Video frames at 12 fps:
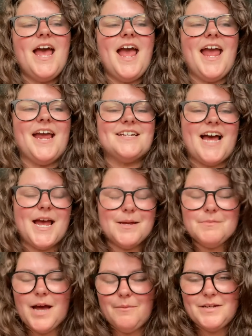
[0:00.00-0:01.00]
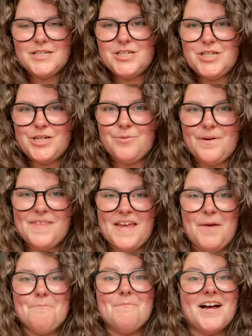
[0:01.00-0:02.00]
And I am coming to you with
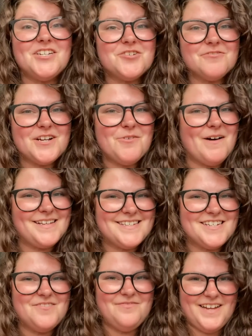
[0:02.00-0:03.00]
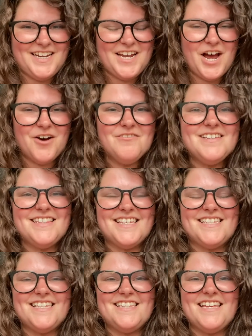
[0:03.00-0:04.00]
a much requested video.
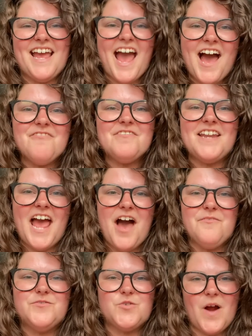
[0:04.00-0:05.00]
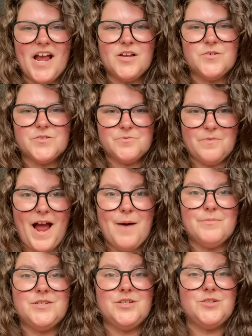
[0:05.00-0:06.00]
This is the half and half triangles
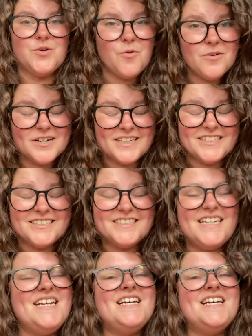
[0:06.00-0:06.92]
wrap tutorial.